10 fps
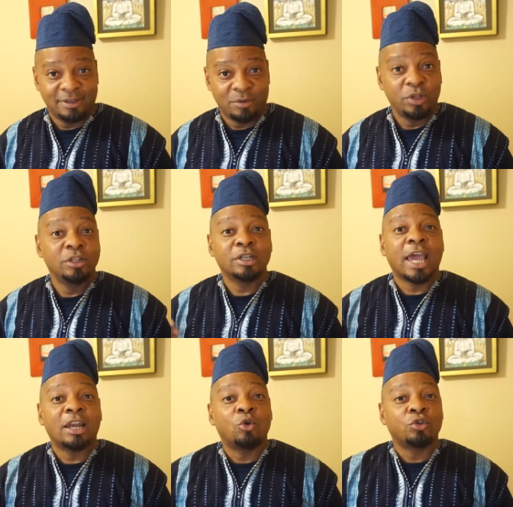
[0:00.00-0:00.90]
We look
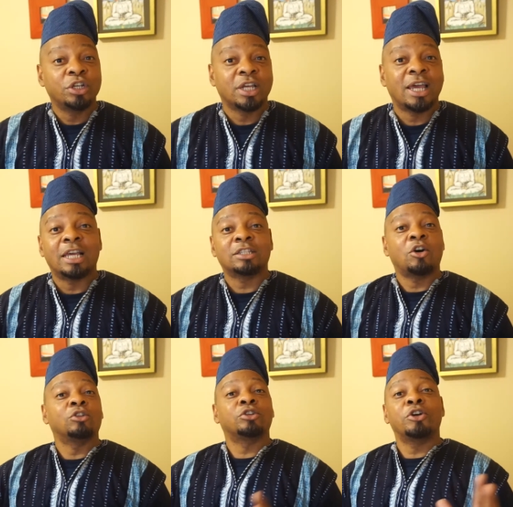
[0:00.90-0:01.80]
at Orisha as
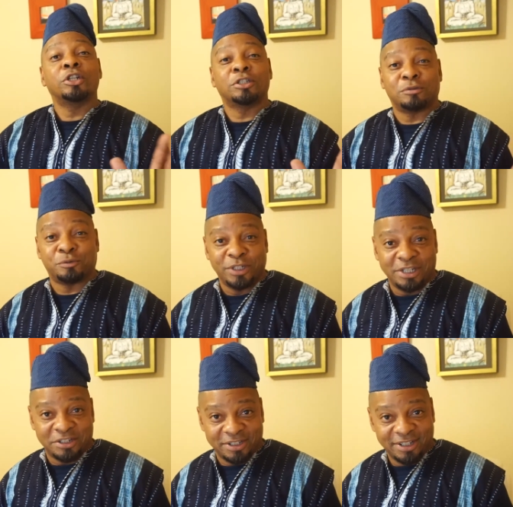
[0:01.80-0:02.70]
alternative
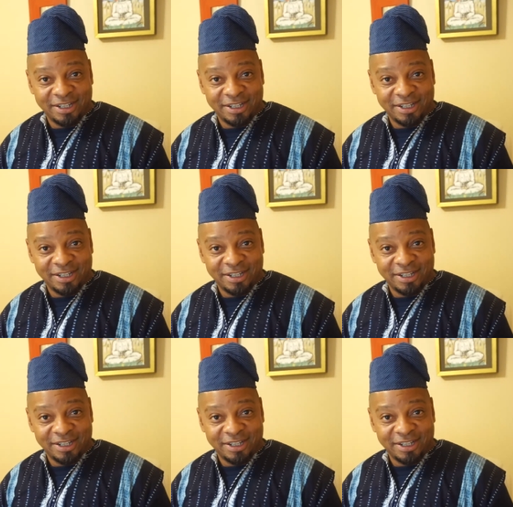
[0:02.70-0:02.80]
religion.